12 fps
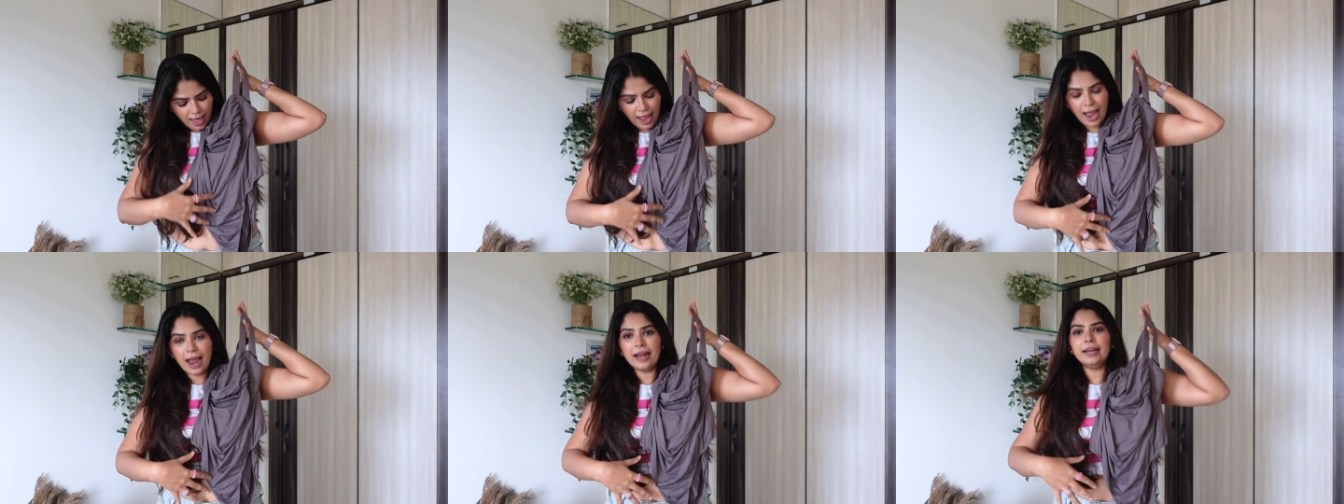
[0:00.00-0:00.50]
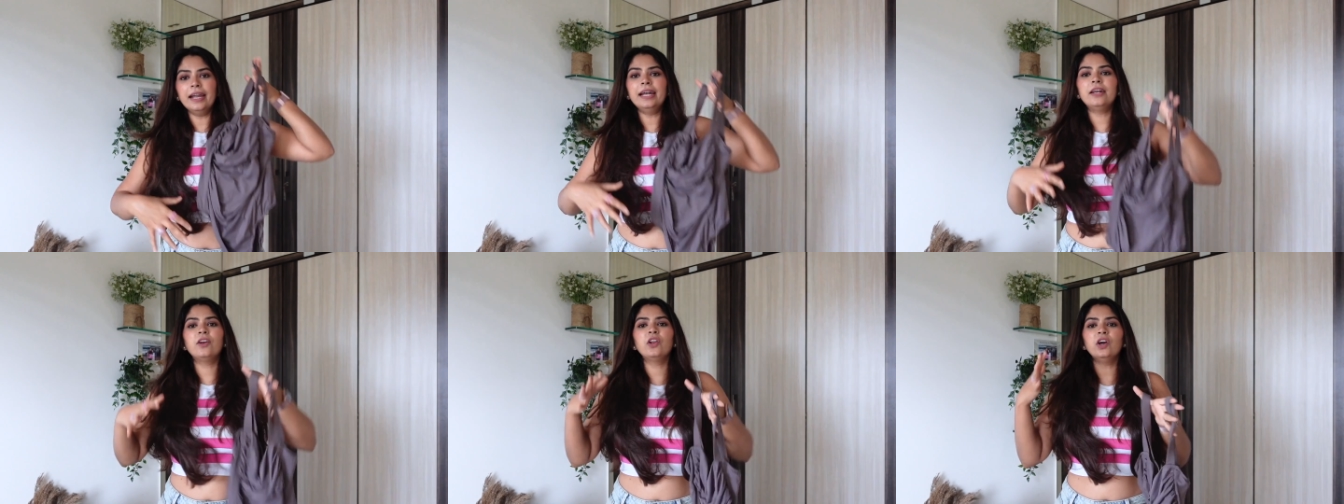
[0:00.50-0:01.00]
and
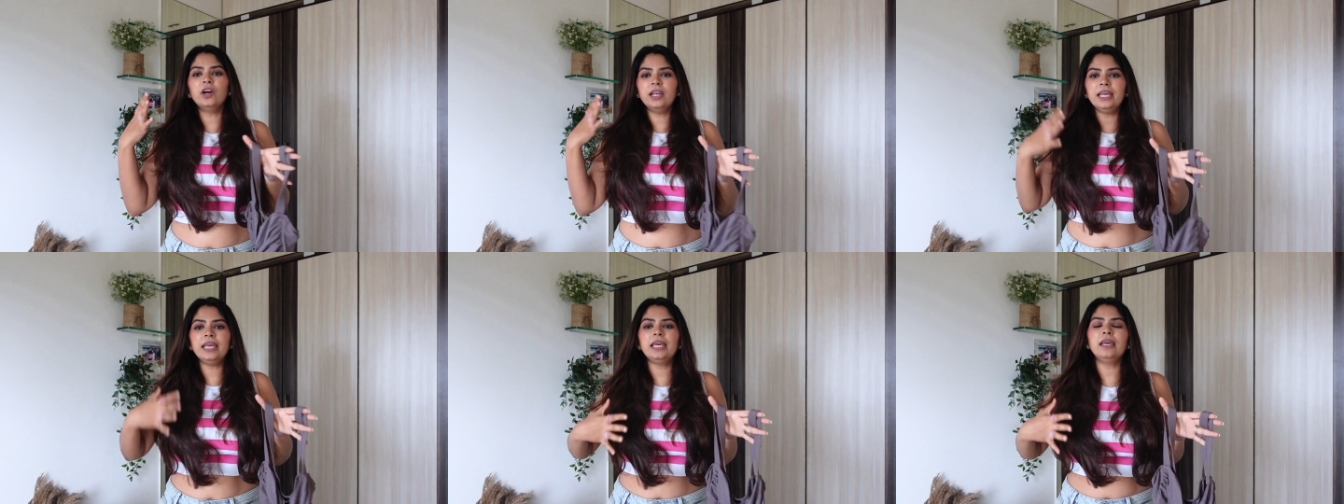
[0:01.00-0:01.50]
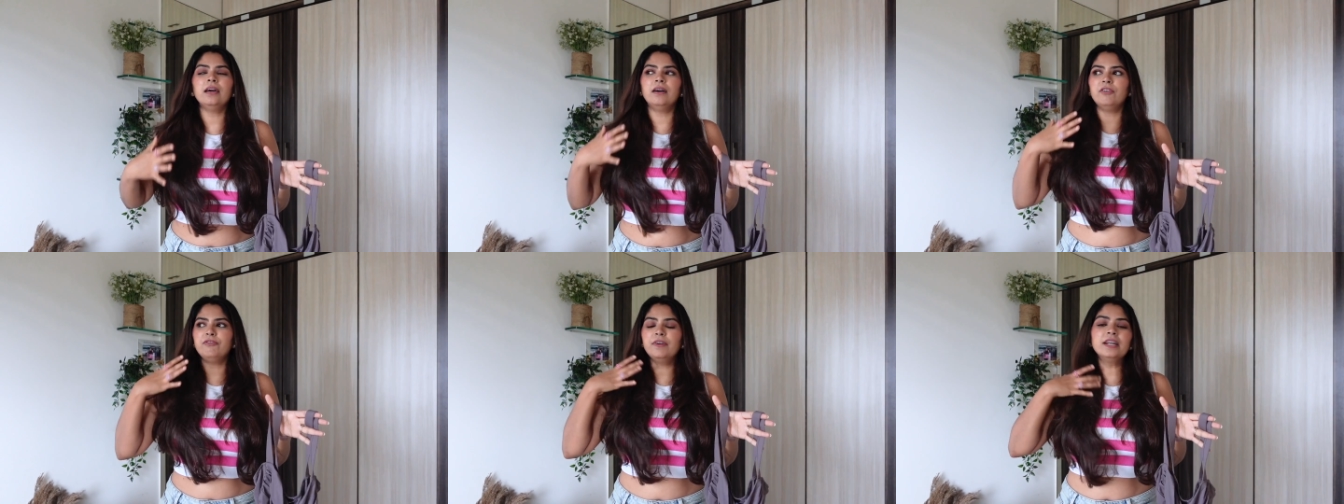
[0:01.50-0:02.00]
it really
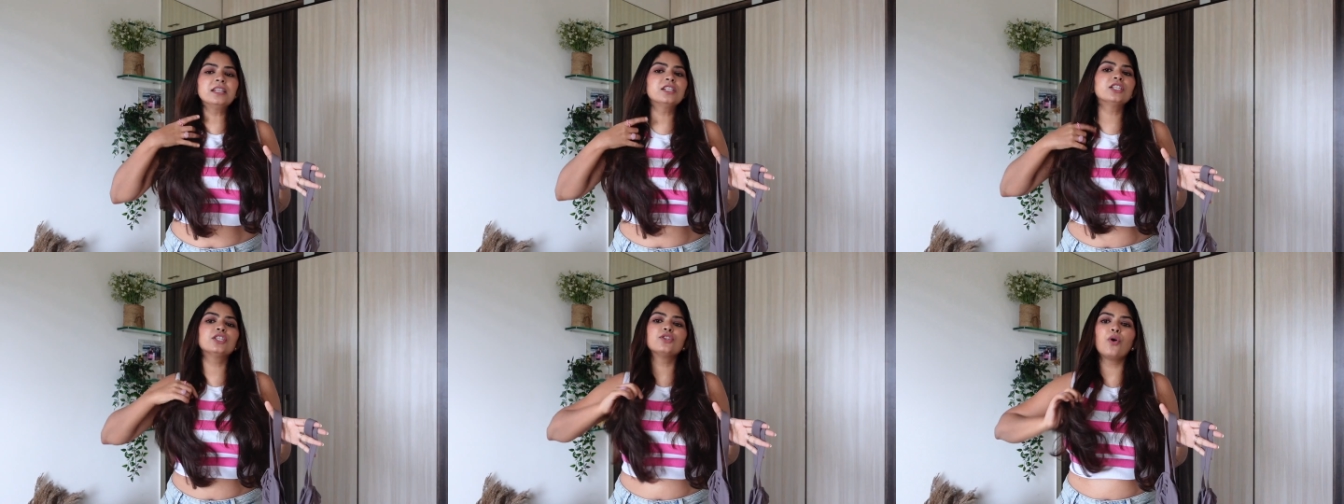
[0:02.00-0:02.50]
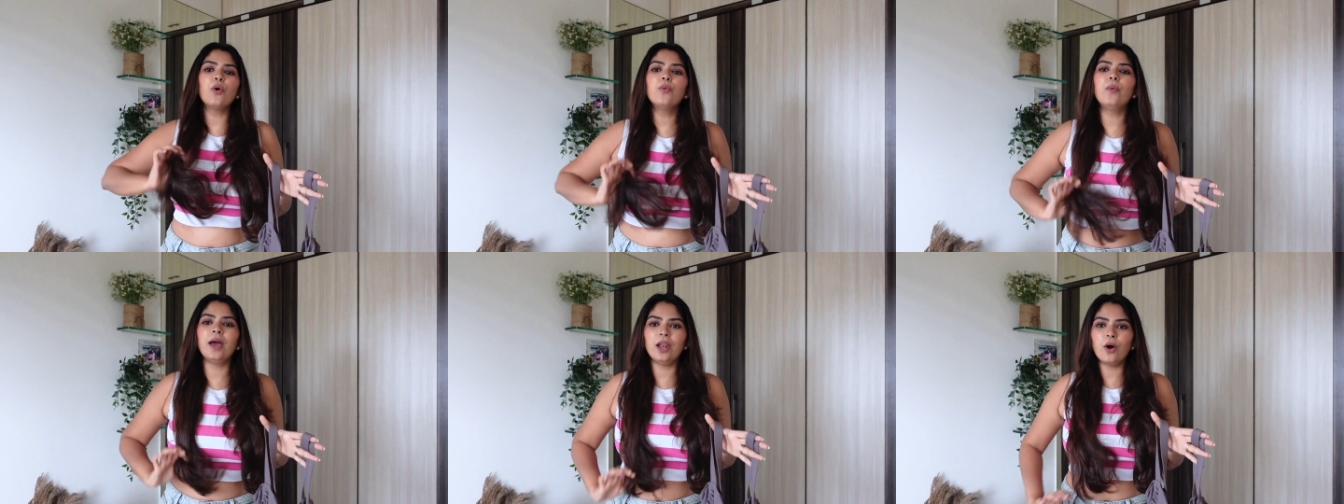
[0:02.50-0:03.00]
fits so
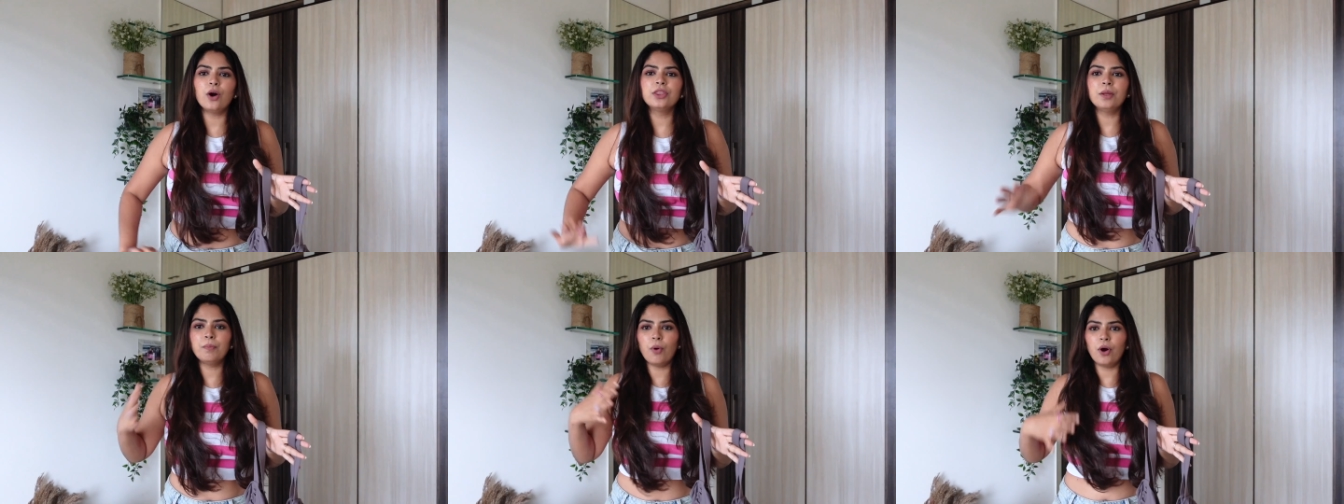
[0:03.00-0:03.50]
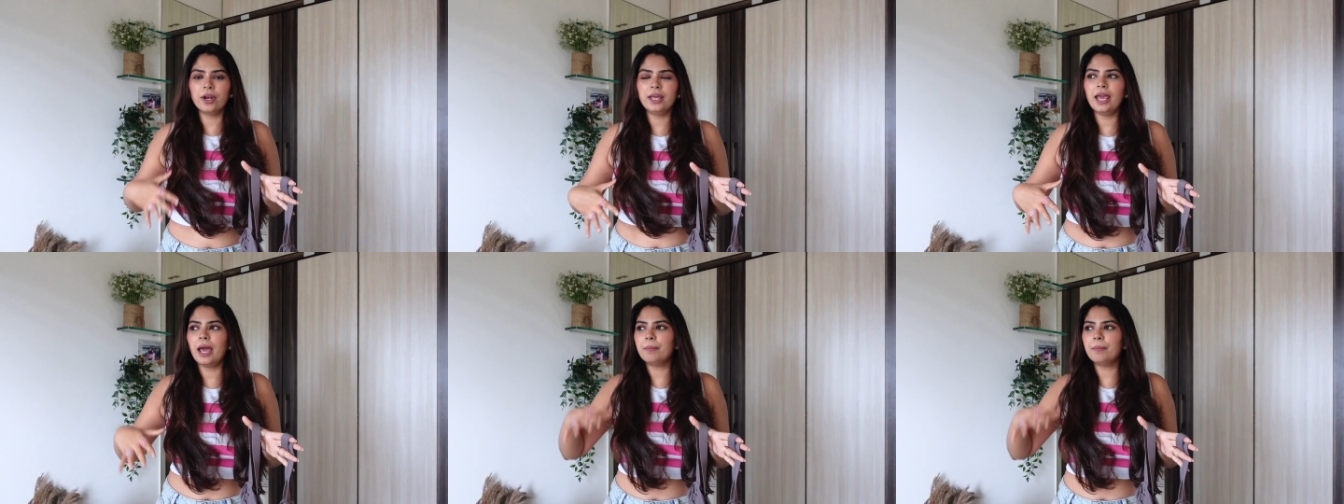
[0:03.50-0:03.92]
well on the body.